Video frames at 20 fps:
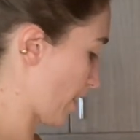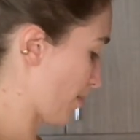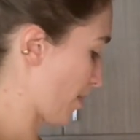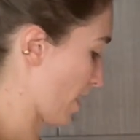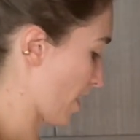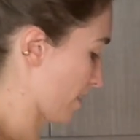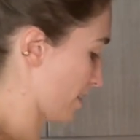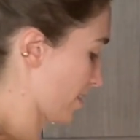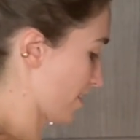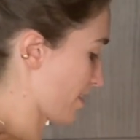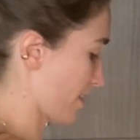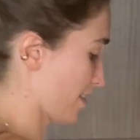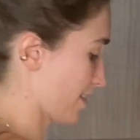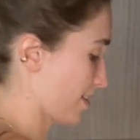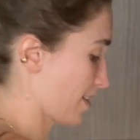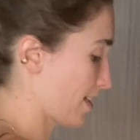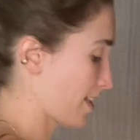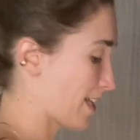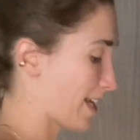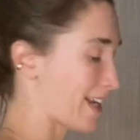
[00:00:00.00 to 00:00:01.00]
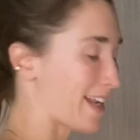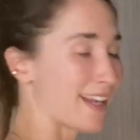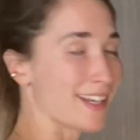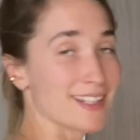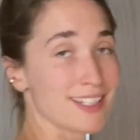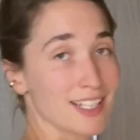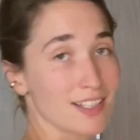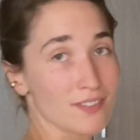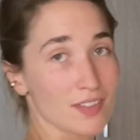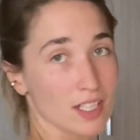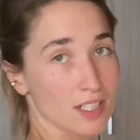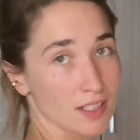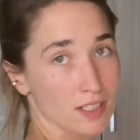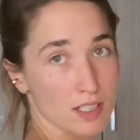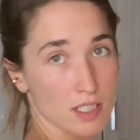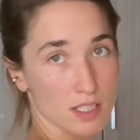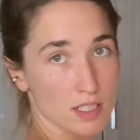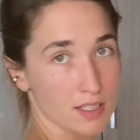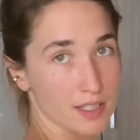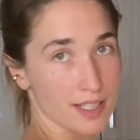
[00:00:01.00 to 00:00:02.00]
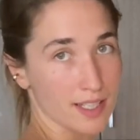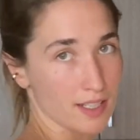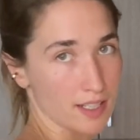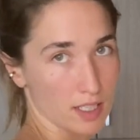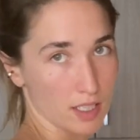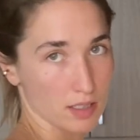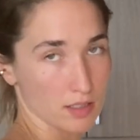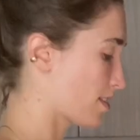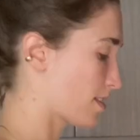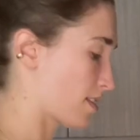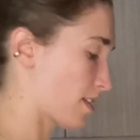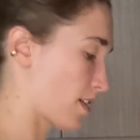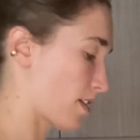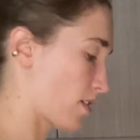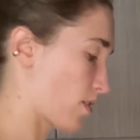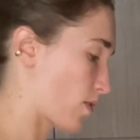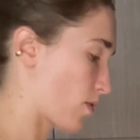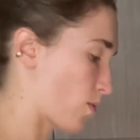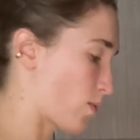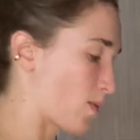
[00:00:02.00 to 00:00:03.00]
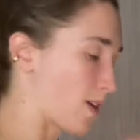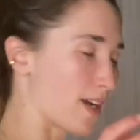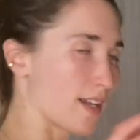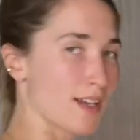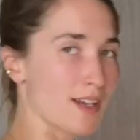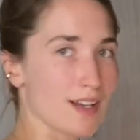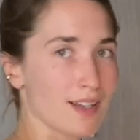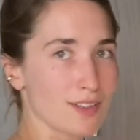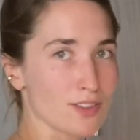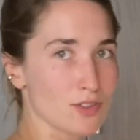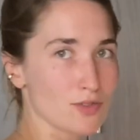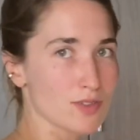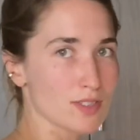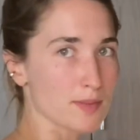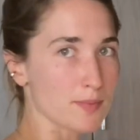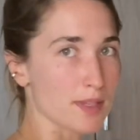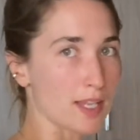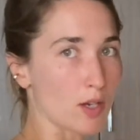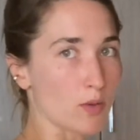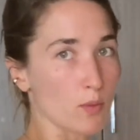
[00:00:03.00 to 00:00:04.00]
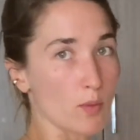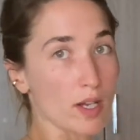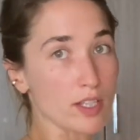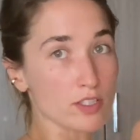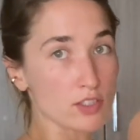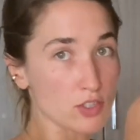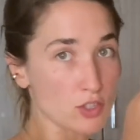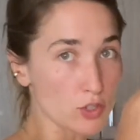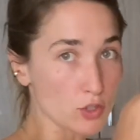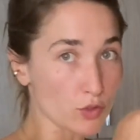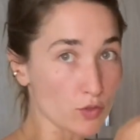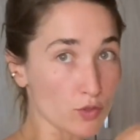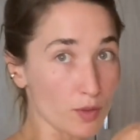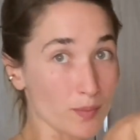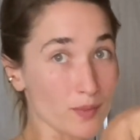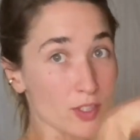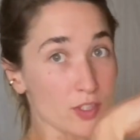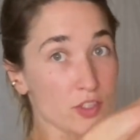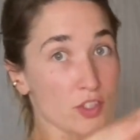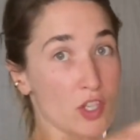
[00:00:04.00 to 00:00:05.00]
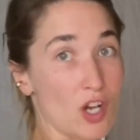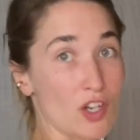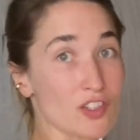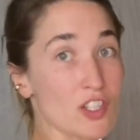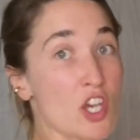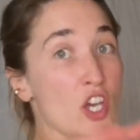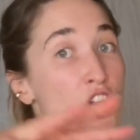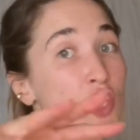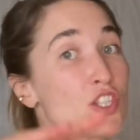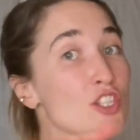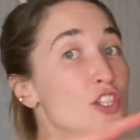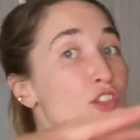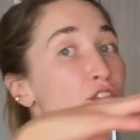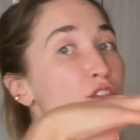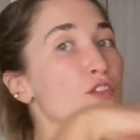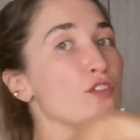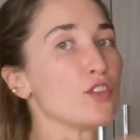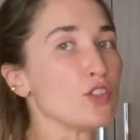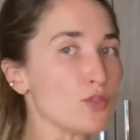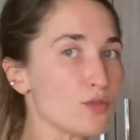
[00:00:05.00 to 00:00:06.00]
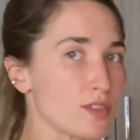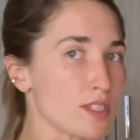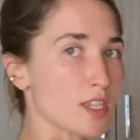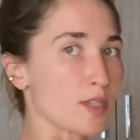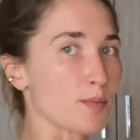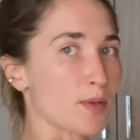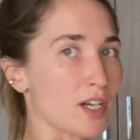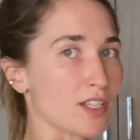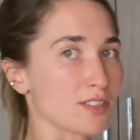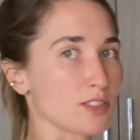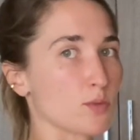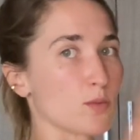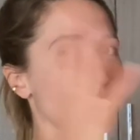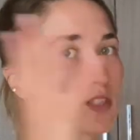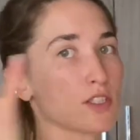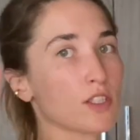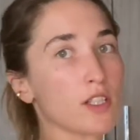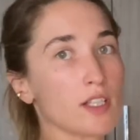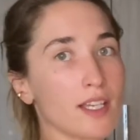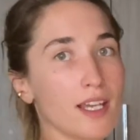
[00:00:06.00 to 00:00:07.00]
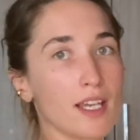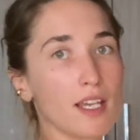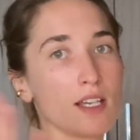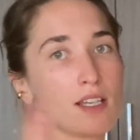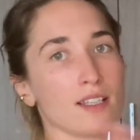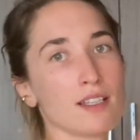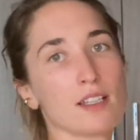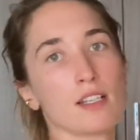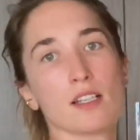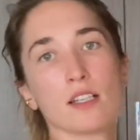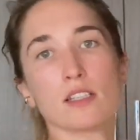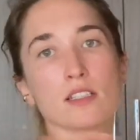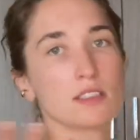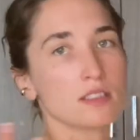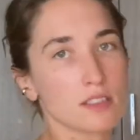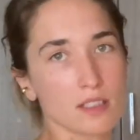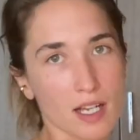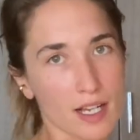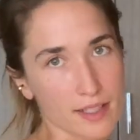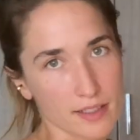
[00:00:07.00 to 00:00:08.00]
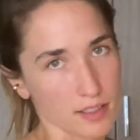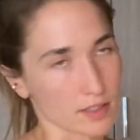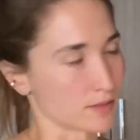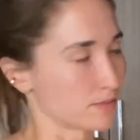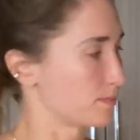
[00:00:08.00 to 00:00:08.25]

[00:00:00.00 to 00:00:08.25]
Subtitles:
pasta sauce in, and I didn't even clean it. Why not use some of that residue from the sauce to infuse in the pasta when it's cooking? I know.